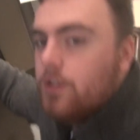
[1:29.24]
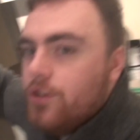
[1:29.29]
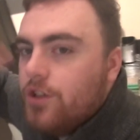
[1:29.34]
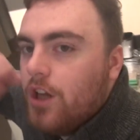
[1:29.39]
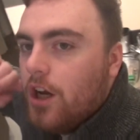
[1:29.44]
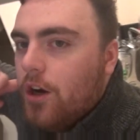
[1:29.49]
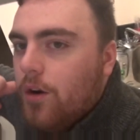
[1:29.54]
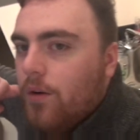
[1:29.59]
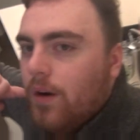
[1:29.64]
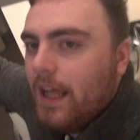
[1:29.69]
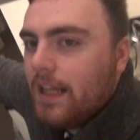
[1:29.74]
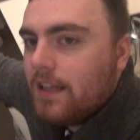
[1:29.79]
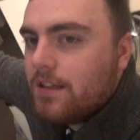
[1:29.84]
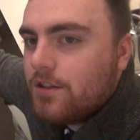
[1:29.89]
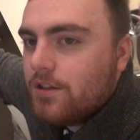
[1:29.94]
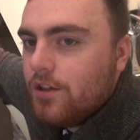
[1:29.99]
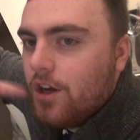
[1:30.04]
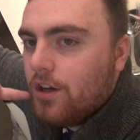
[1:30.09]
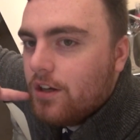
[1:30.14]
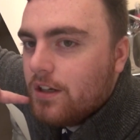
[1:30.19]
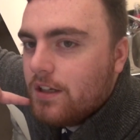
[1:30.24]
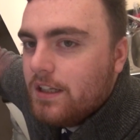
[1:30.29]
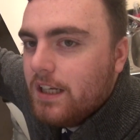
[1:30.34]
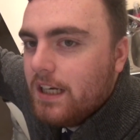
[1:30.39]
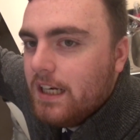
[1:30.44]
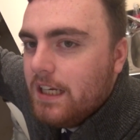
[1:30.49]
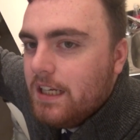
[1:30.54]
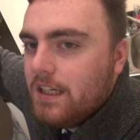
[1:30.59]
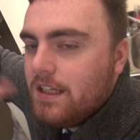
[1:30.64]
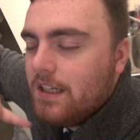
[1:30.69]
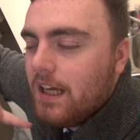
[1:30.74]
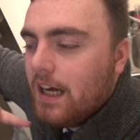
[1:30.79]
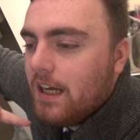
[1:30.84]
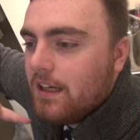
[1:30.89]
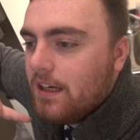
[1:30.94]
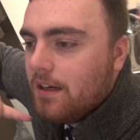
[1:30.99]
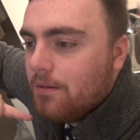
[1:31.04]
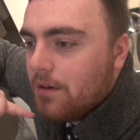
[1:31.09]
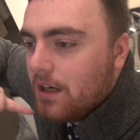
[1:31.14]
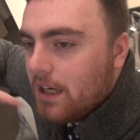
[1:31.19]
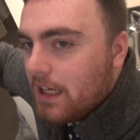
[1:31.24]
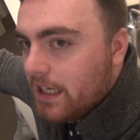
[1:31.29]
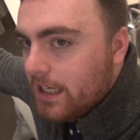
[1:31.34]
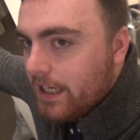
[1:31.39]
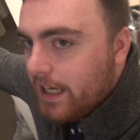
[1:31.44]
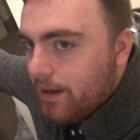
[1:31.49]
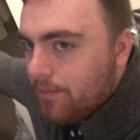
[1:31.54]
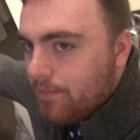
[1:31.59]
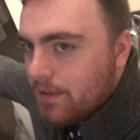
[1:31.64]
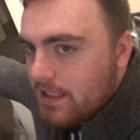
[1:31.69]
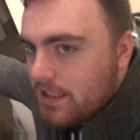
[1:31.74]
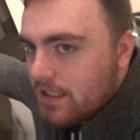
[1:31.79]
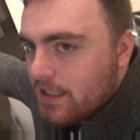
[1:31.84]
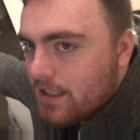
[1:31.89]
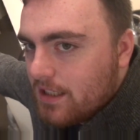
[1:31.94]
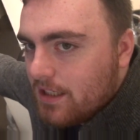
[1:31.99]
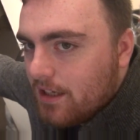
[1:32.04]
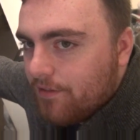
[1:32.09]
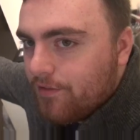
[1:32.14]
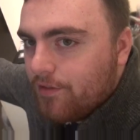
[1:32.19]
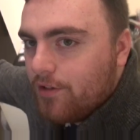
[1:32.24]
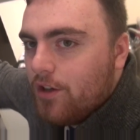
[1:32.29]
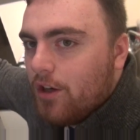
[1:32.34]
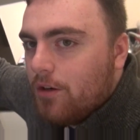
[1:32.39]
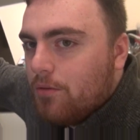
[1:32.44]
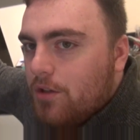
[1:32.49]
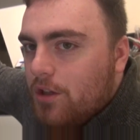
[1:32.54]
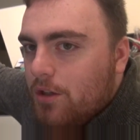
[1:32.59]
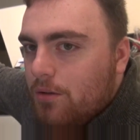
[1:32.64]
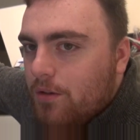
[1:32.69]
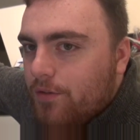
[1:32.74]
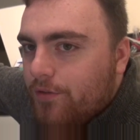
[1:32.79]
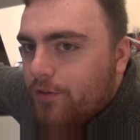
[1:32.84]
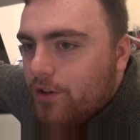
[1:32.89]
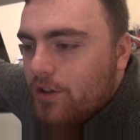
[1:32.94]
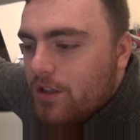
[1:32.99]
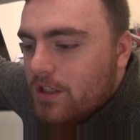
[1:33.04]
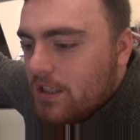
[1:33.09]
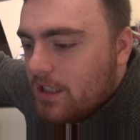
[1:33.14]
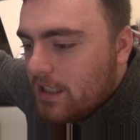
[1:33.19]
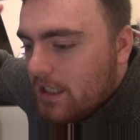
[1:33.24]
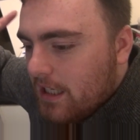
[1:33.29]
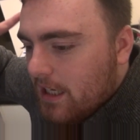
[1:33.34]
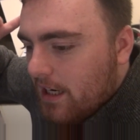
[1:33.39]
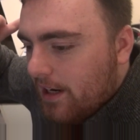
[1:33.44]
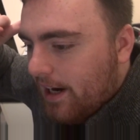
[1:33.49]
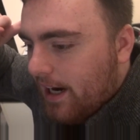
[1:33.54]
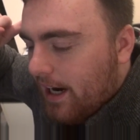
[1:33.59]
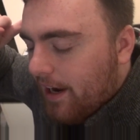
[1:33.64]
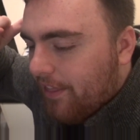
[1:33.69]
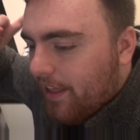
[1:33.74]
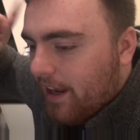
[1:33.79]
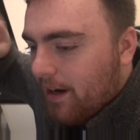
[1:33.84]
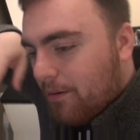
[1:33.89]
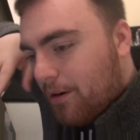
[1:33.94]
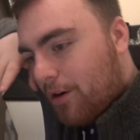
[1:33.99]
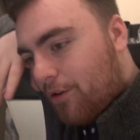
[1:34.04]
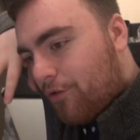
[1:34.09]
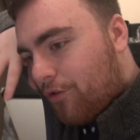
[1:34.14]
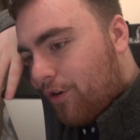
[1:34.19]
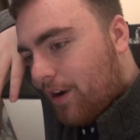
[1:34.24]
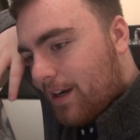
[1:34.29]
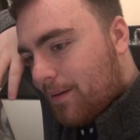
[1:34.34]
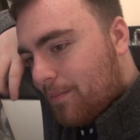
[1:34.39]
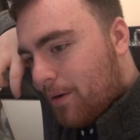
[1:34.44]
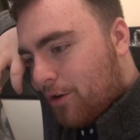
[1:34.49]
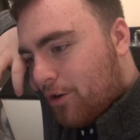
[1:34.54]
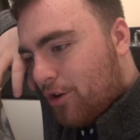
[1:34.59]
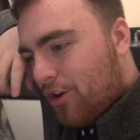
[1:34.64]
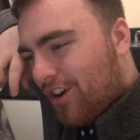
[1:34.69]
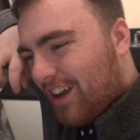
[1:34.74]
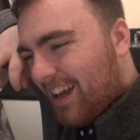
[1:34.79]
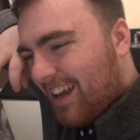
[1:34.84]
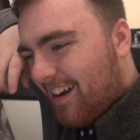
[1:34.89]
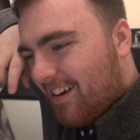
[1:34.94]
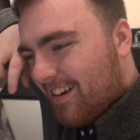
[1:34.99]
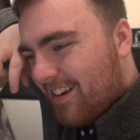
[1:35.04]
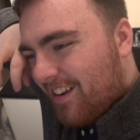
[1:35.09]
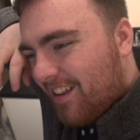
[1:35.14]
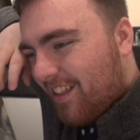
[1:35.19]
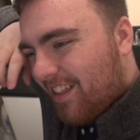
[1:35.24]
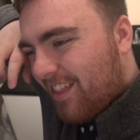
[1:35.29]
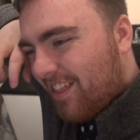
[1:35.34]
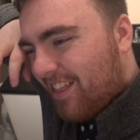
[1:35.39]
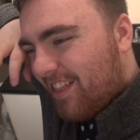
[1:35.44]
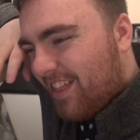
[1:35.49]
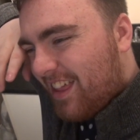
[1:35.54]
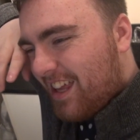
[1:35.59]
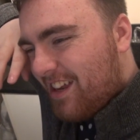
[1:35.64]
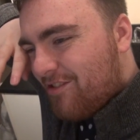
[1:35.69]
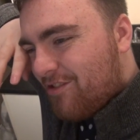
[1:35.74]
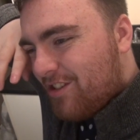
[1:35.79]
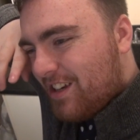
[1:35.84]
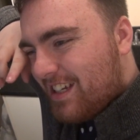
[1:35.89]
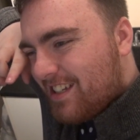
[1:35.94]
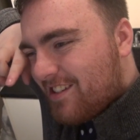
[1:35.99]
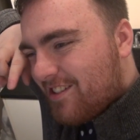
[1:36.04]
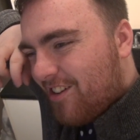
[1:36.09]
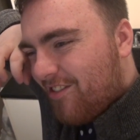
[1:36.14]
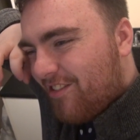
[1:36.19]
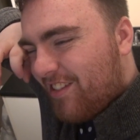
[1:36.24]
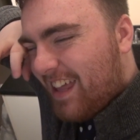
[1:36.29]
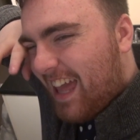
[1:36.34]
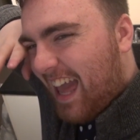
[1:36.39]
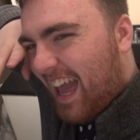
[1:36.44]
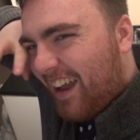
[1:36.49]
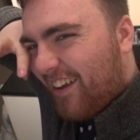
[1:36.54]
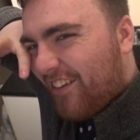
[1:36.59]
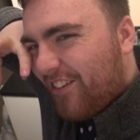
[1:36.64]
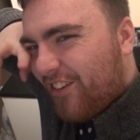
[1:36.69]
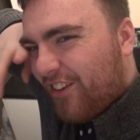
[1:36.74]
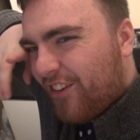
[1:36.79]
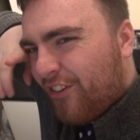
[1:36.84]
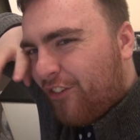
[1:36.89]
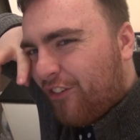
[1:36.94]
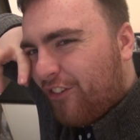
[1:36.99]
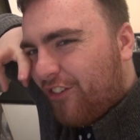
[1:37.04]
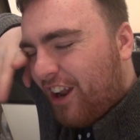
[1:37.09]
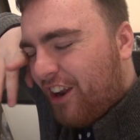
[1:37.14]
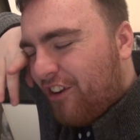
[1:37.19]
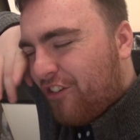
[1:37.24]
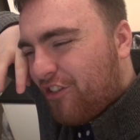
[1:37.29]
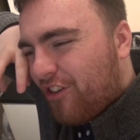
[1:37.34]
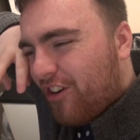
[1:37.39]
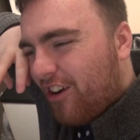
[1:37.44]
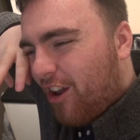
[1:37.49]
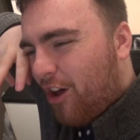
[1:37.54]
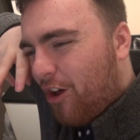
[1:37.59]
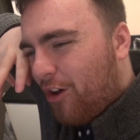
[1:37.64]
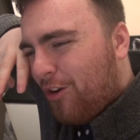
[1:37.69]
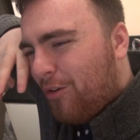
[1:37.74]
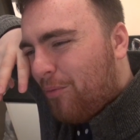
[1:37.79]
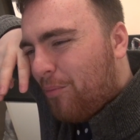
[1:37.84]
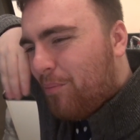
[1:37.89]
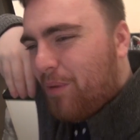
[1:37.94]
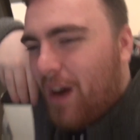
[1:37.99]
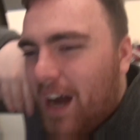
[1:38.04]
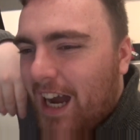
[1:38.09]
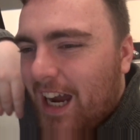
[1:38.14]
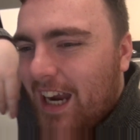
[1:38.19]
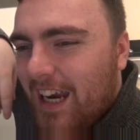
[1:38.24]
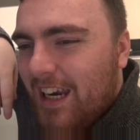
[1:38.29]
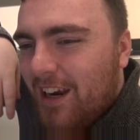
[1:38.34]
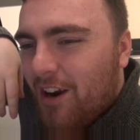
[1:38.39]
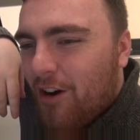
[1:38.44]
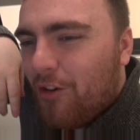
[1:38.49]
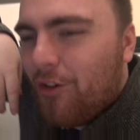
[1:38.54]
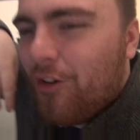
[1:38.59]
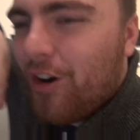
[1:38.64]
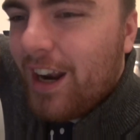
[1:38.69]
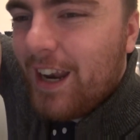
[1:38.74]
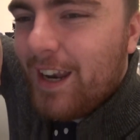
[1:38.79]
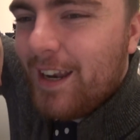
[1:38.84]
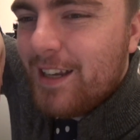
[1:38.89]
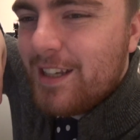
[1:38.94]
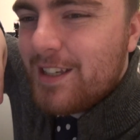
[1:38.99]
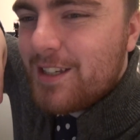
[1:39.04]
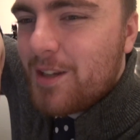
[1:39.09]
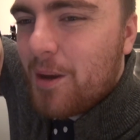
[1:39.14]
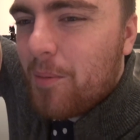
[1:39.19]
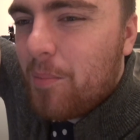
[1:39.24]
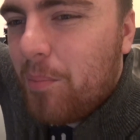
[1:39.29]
So let's not dilly-daddle. I'm gonna get my stuff, go to university, and then I'm gonna write my Kierkegaardian theories of the existential on Byron's